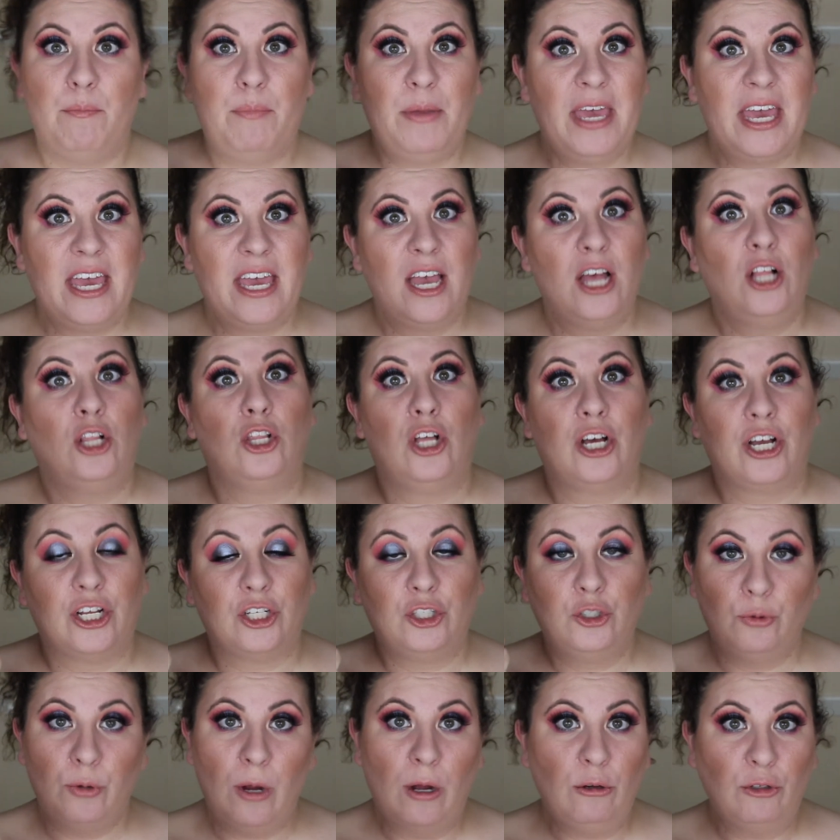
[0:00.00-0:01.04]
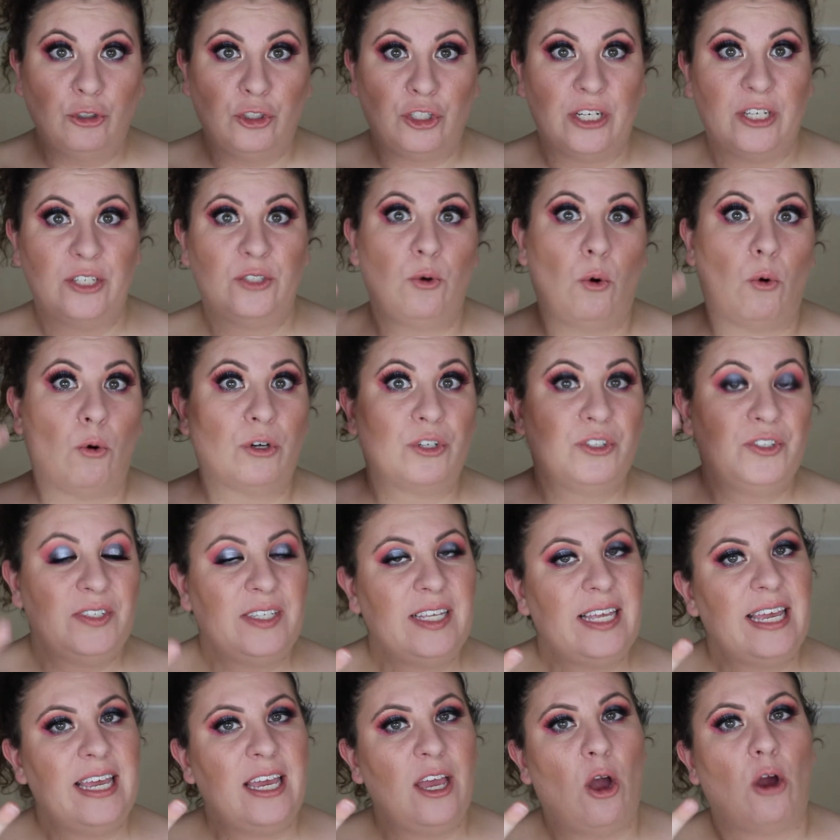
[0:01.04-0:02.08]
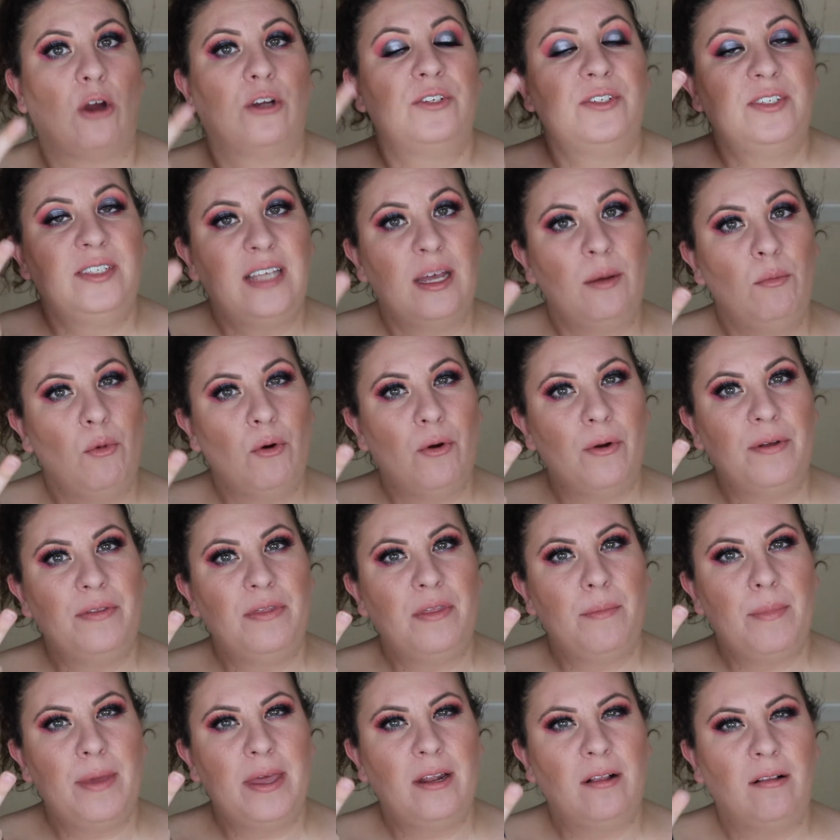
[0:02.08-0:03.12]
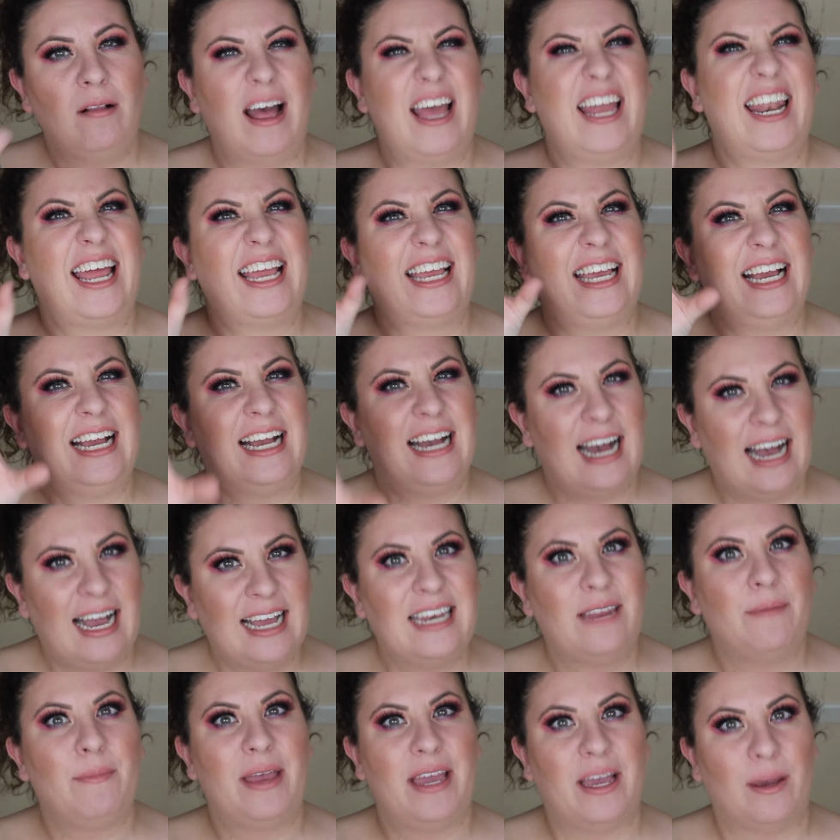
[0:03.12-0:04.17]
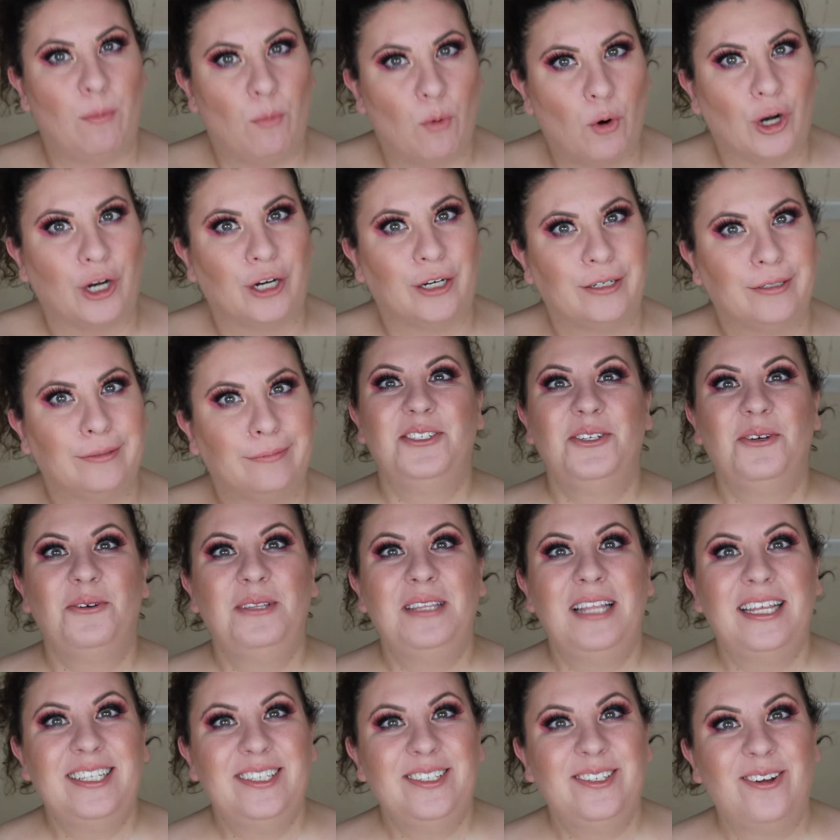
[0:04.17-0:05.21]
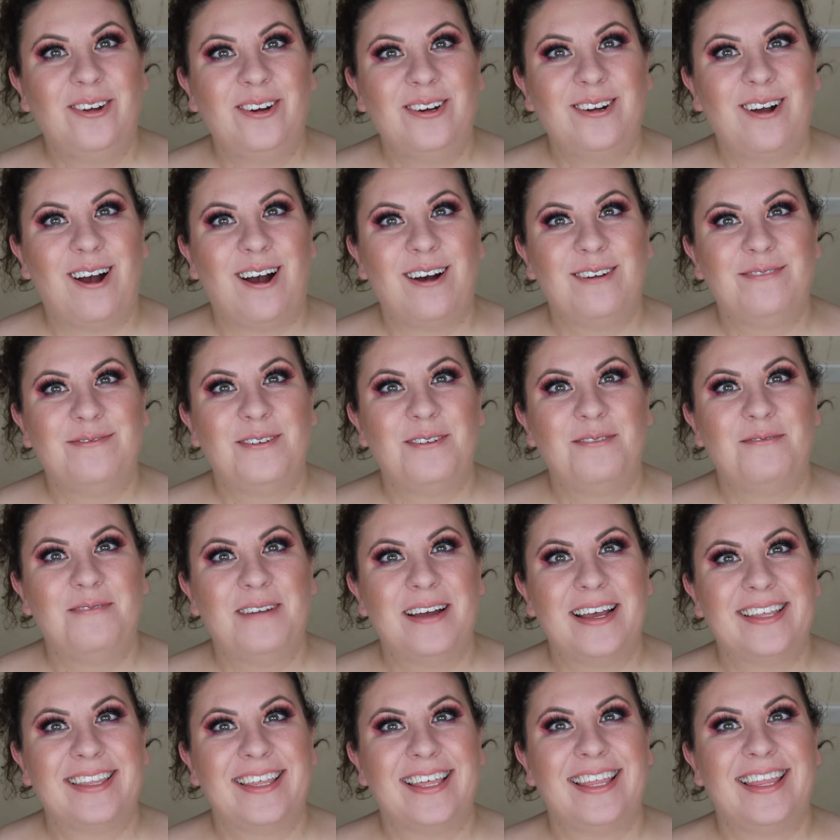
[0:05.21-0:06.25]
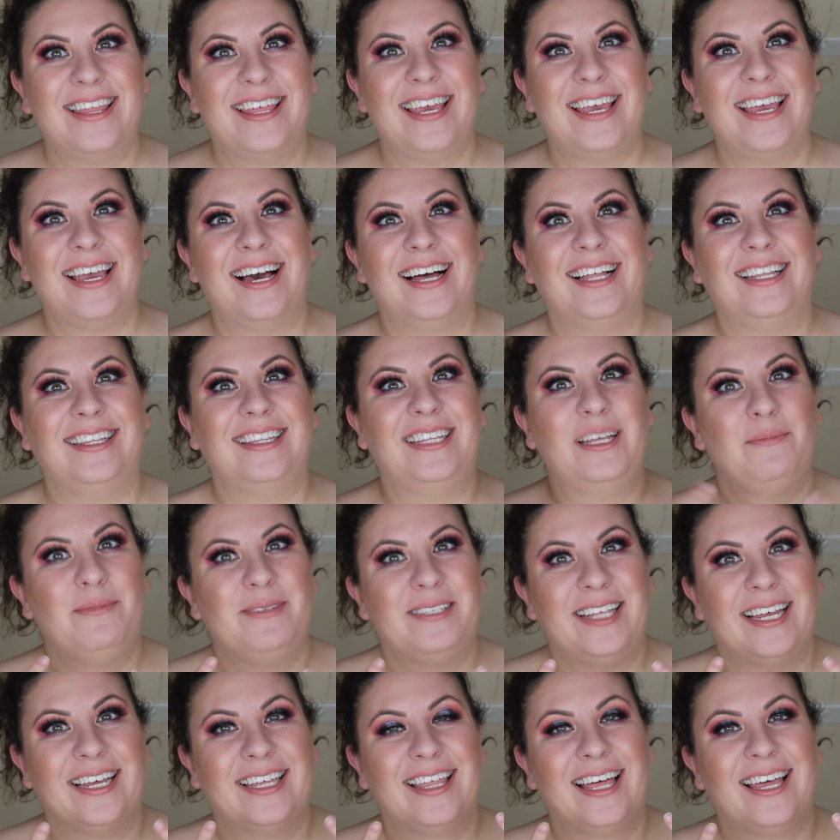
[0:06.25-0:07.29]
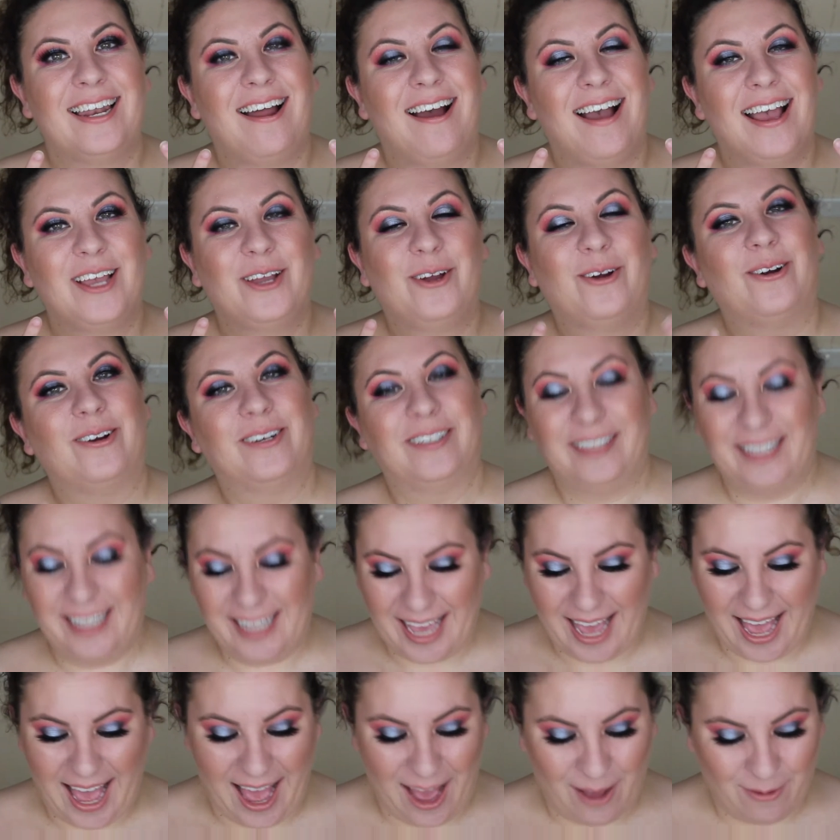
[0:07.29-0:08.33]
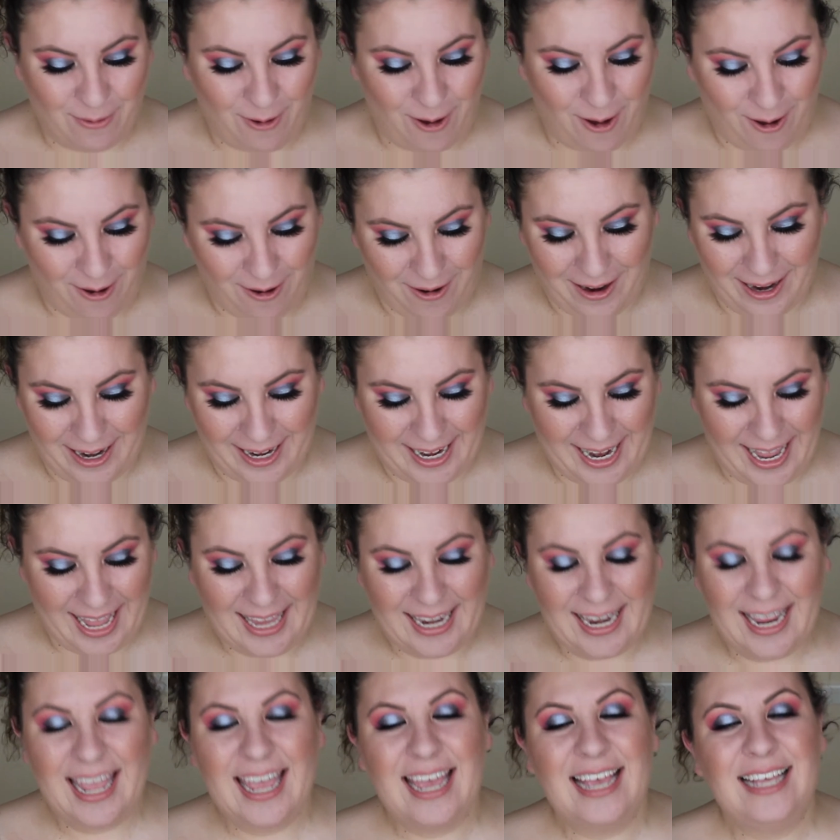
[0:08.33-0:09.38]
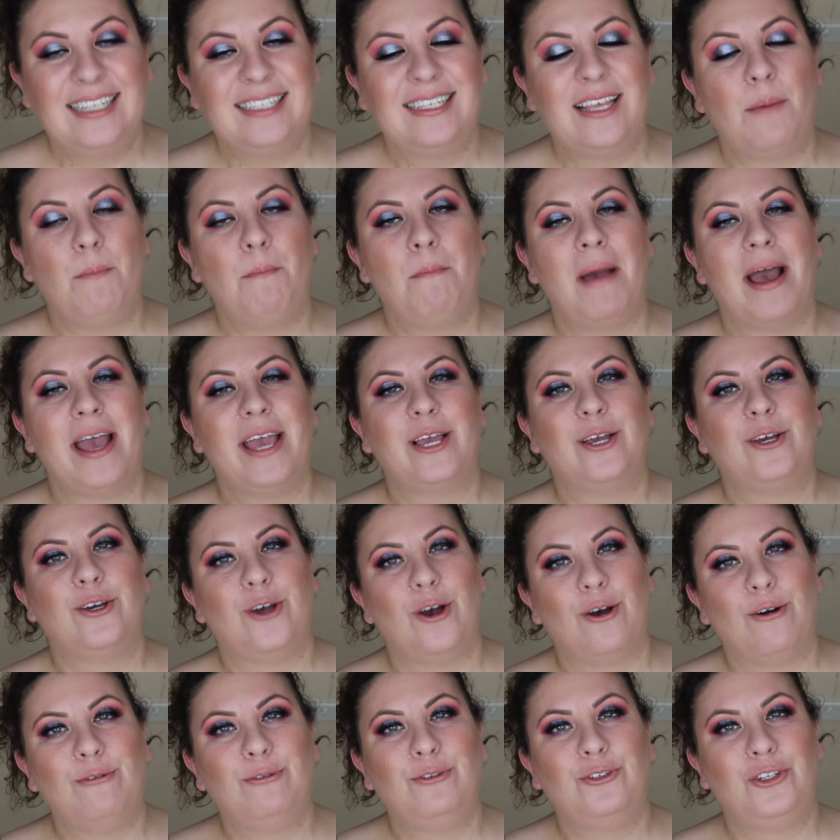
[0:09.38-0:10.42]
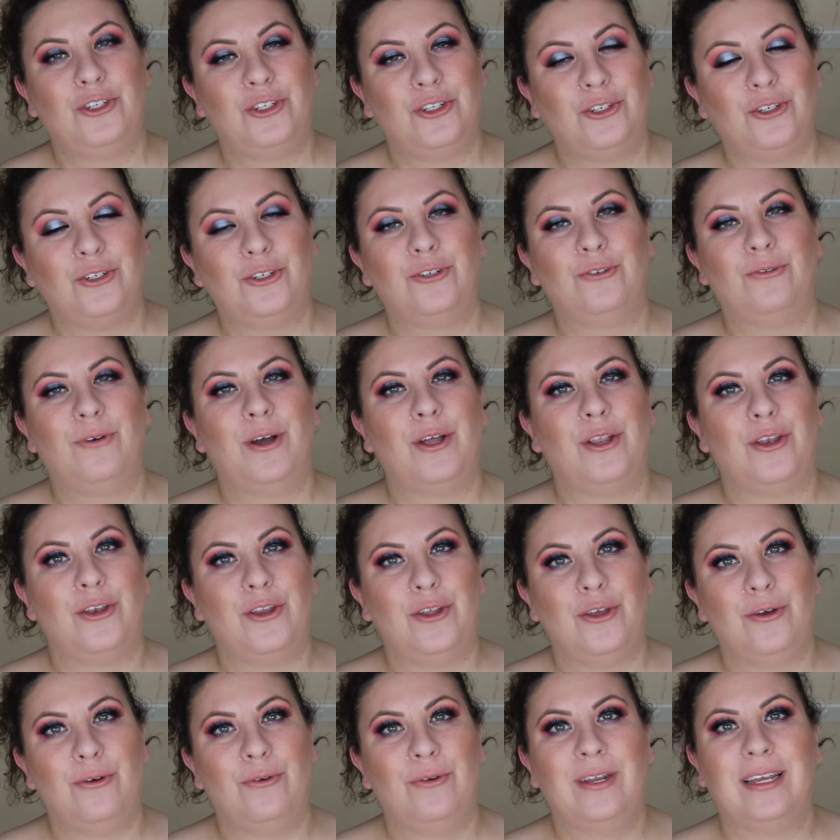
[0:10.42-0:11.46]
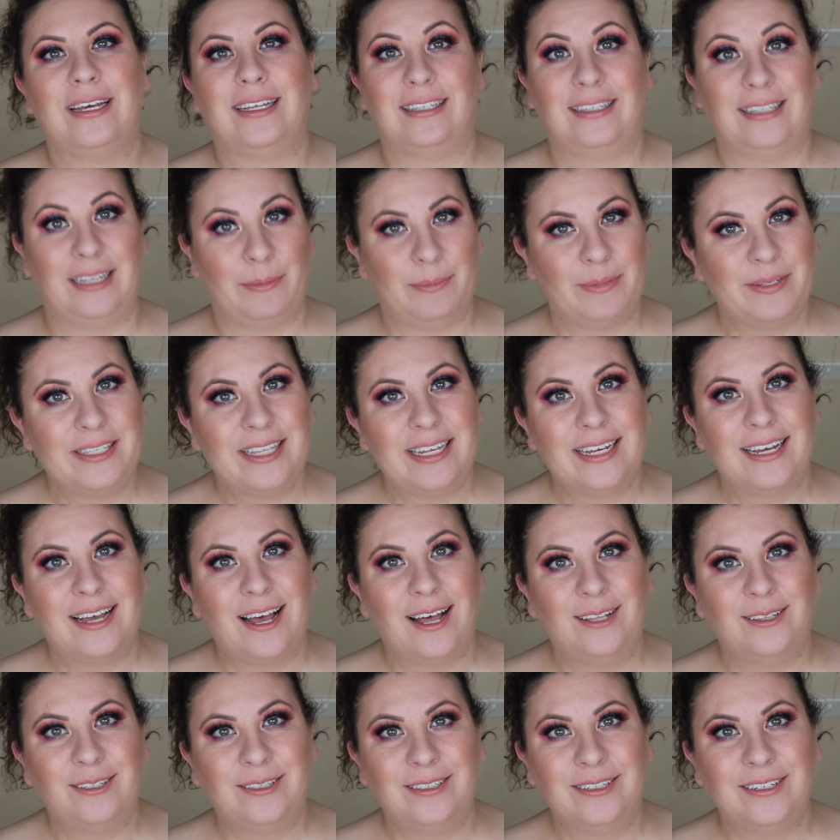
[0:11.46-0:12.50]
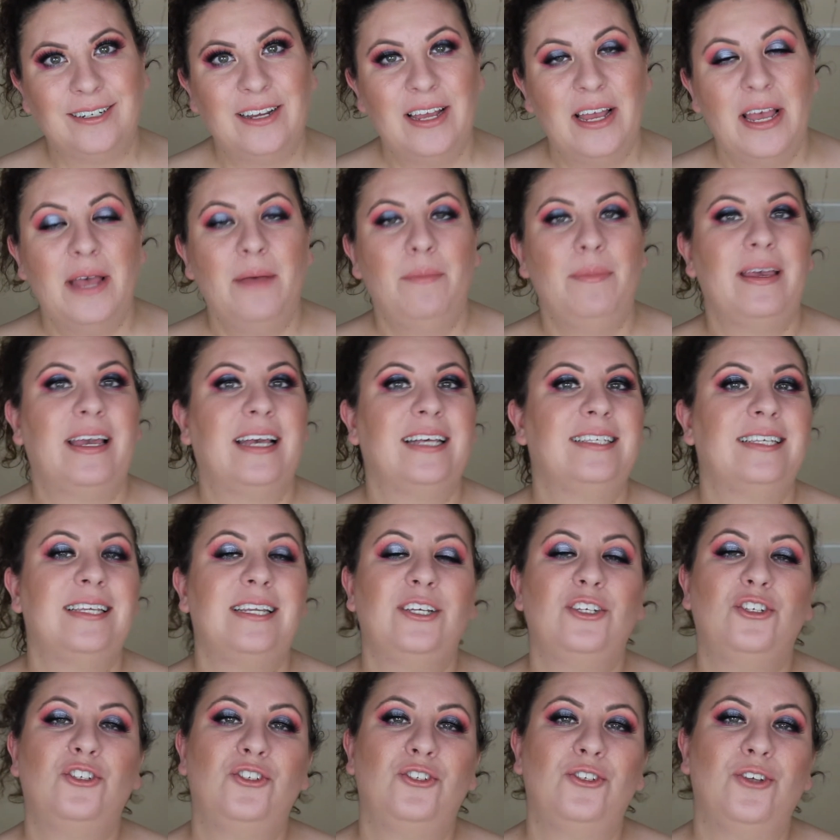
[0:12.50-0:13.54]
B, look atrocious, or C, are somewhere in the middle and I can kind of make them work. So let's start off with the lipstick that I currently have on. It is my go-to nude lipstick color because it is